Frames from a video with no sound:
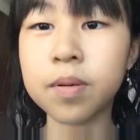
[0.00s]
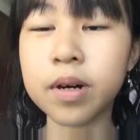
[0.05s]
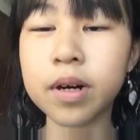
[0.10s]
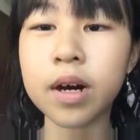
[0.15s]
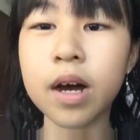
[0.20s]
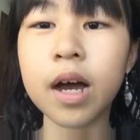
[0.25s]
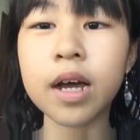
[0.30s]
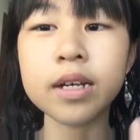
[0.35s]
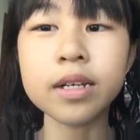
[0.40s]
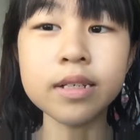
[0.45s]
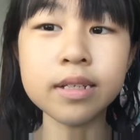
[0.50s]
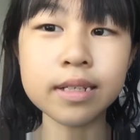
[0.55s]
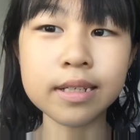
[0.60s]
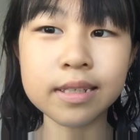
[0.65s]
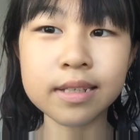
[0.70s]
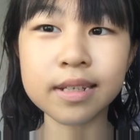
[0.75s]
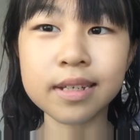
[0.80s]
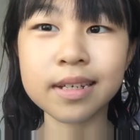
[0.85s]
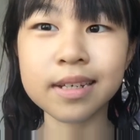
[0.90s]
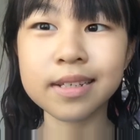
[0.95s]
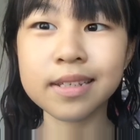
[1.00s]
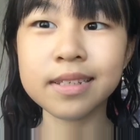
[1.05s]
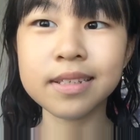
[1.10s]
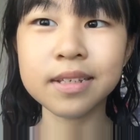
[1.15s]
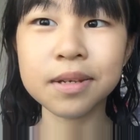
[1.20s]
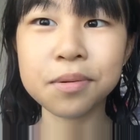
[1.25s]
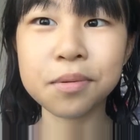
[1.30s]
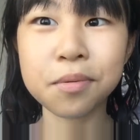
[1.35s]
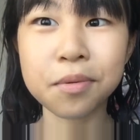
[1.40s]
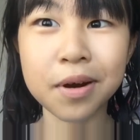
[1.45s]
but I deleted
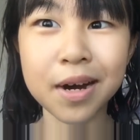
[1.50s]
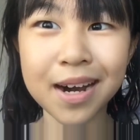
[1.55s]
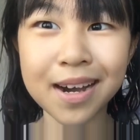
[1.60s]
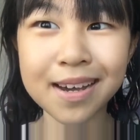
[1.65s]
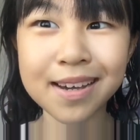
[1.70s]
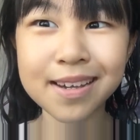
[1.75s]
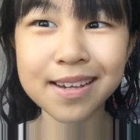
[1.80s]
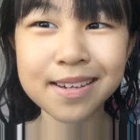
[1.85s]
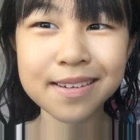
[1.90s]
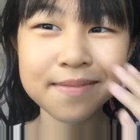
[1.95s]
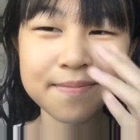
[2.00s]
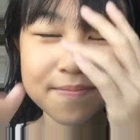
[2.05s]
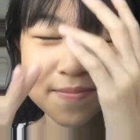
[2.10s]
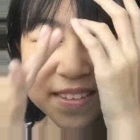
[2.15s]
it. Why?